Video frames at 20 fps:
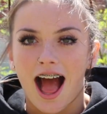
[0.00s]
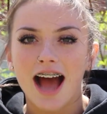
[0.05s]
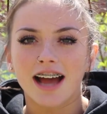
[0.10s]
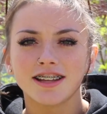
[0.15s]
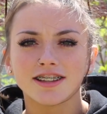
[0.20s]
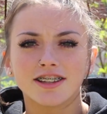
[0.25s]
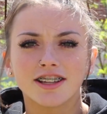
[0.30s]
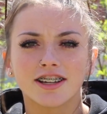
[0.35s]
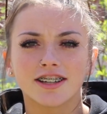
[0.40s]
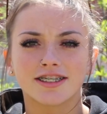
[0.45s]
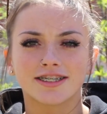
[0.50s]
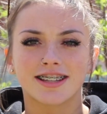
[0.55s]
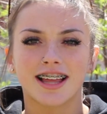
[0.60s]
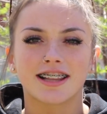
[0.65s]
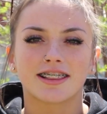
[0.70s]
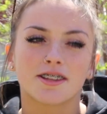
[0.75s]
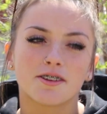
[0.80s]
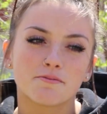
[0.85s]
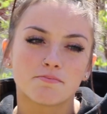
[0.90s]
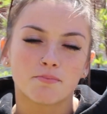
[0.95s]
I learned
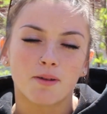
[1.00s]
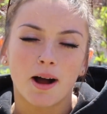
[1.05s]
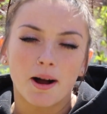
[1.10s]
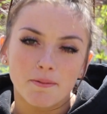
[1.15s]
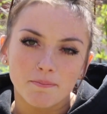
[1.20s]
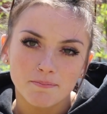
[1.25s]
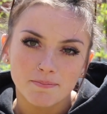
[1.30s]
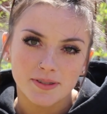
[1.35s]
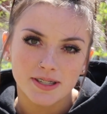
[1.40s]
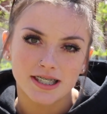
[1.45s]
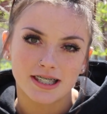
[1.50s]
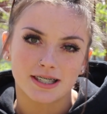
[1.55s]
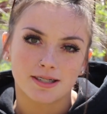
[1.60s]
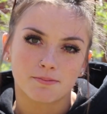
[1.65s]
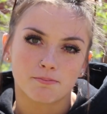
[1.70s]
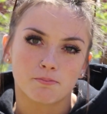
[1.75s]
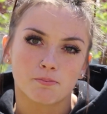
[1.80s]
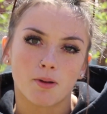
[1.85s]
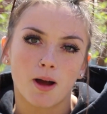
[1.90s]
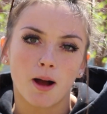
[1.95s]
that the
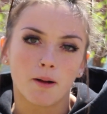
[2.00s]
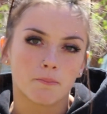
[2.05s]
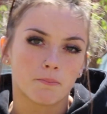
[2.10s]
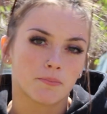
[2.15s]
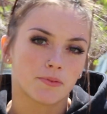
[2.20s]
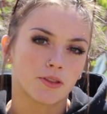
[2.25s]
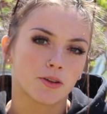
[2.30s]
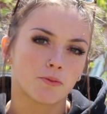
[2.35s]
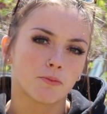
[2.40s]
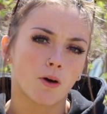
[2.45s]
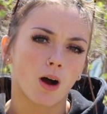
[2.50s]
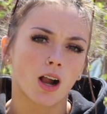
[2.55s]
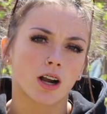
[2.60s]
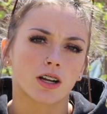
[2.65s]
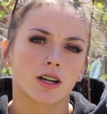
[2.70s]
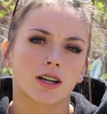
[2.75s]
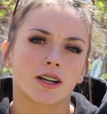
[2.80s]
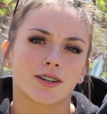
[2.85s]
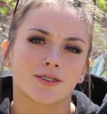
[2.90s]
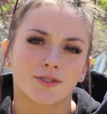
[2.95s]
pumps pump the
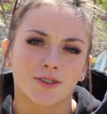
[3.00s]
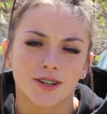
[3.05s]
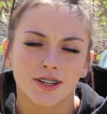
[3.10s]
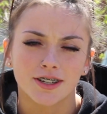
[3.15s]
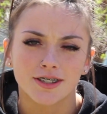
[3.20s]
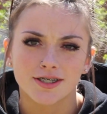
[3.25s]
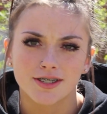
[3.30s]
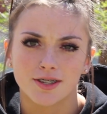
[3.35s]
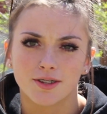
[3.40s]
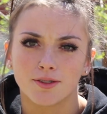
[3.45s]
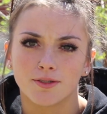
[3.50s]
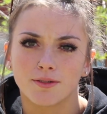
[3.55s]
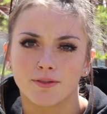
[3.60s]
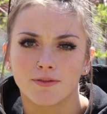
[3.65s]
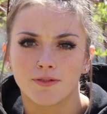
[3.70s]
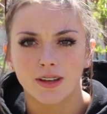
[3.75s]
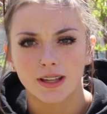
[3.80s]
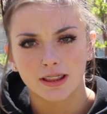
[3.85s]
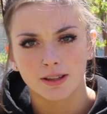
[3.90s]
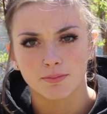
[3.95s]
water in order to
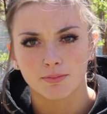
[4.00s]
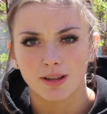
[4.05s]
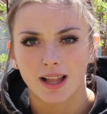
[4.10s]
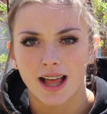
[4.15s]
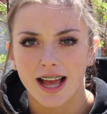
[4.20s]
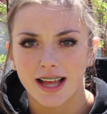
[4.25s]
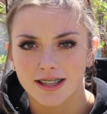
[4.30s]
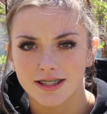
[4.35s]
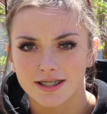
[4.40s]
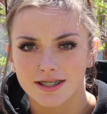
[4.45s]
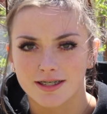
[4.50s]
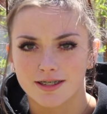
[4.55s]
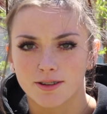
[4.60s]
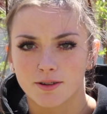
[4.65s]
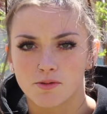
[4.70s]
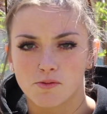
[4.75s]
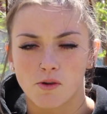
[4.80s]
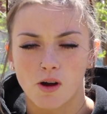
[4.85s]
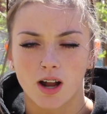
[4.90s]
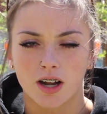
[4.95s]
feed the plants
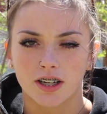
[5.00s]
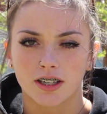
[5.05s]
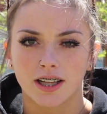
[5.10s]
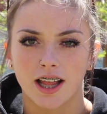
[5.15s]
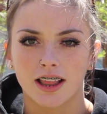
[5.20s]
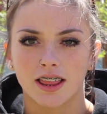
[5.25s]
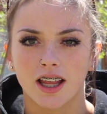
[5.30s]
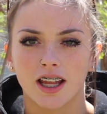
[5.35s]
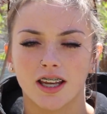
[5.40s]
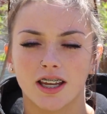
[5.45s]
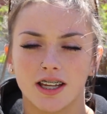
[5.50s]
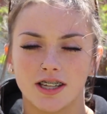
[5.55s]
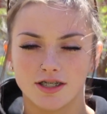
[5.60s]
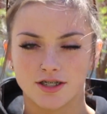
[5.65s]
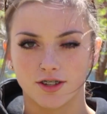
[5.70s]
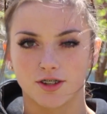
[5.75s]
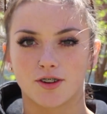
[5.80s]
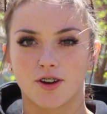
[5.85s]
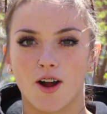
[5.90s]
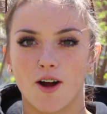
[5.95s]
the water that they need
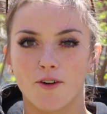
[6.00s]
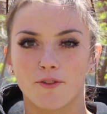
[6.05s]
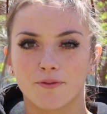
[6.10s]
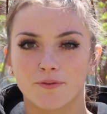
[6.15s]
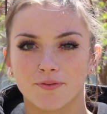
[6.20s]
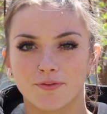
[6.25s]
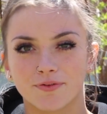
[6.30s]
to grow.